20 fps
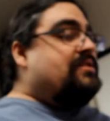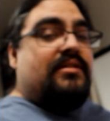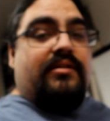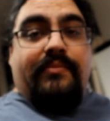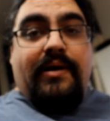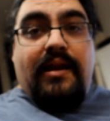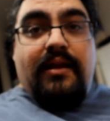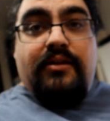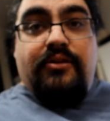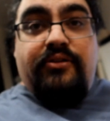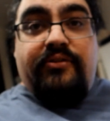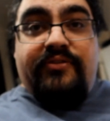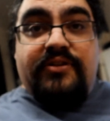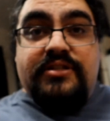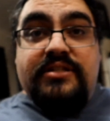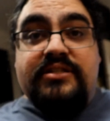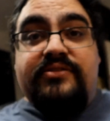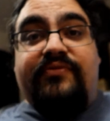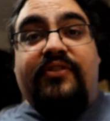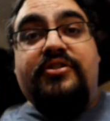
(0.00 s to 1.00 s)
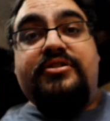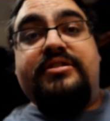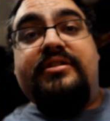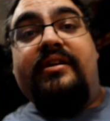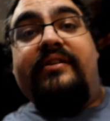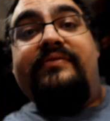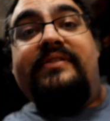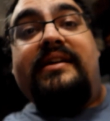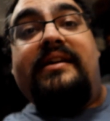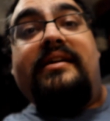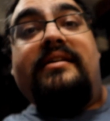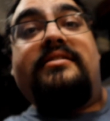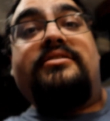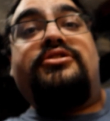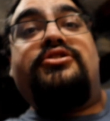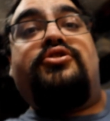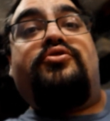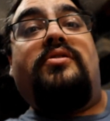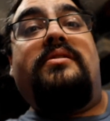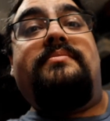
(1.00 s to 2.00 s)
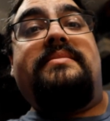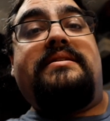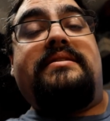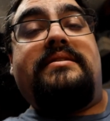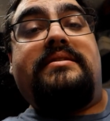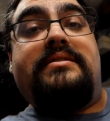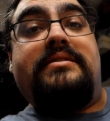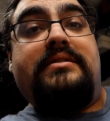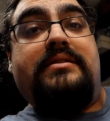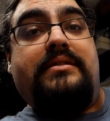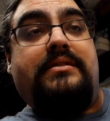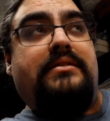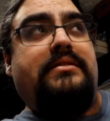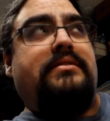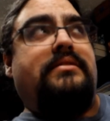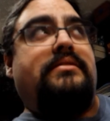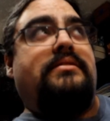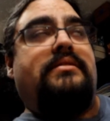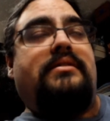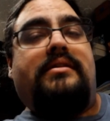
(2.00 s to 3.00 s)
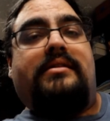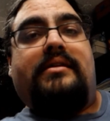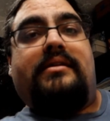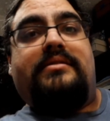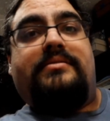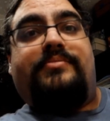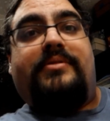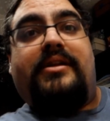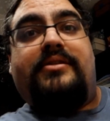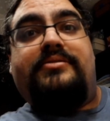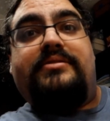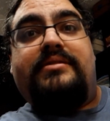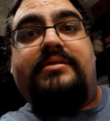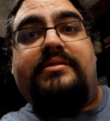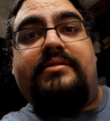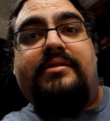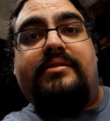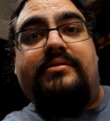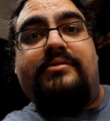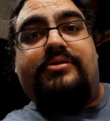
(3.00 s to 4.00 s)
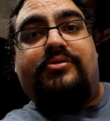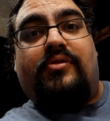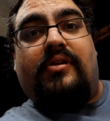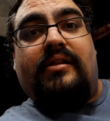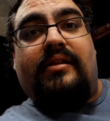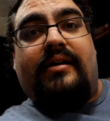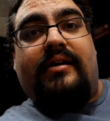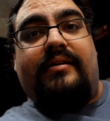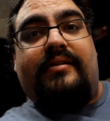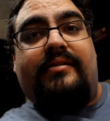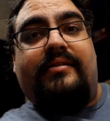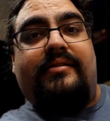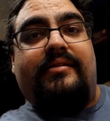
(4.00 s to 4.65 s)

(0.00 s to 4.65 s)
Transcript: Cinematic Universe's version of the Extremis, I think it's pronounced, storyline.